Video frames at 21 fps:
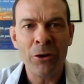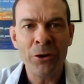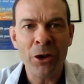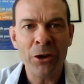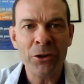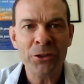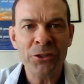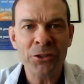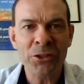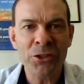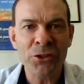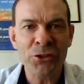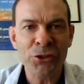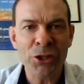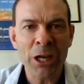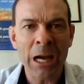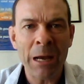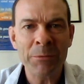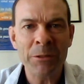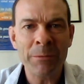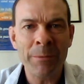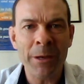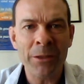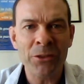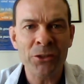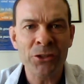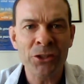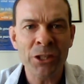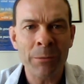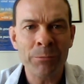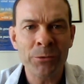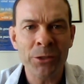noticed in Psalms about this
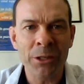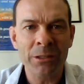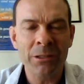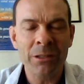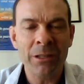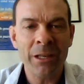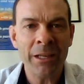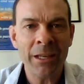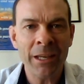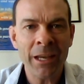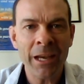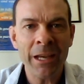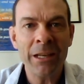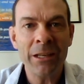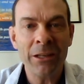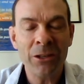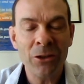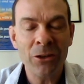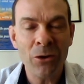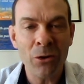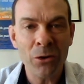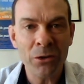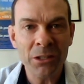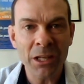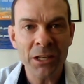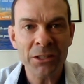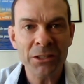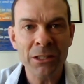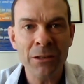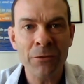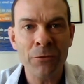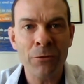subject. Okay, God
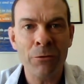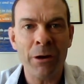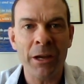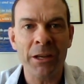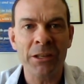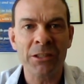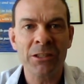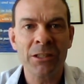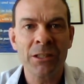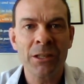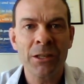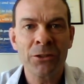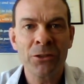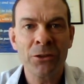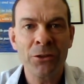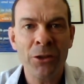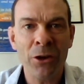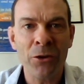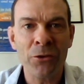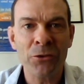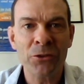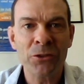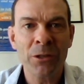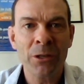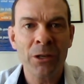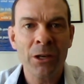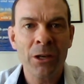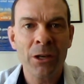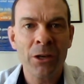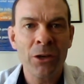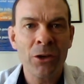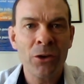does give grace to those
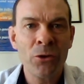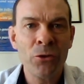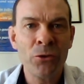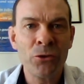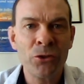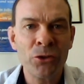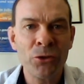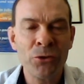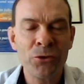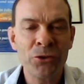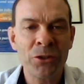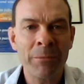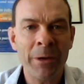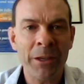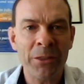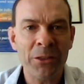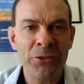who choose to make the